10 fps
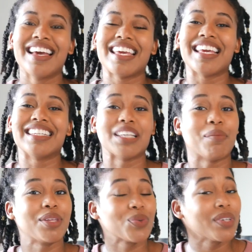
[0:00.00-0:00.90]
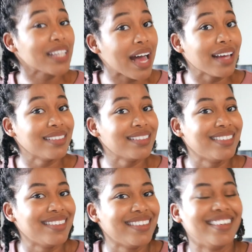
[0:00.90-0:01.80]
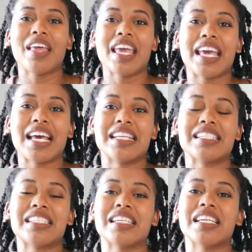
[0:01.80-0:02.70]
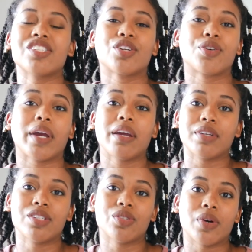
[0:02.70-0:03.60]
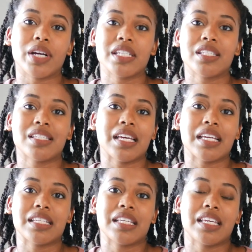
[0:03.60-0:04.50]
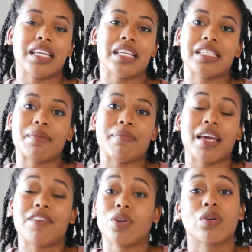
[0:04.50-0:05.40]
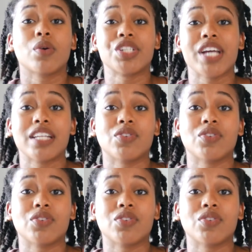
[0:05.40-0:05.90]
He has helped me through a lot. And it's a great resource. If you don't know what Chad's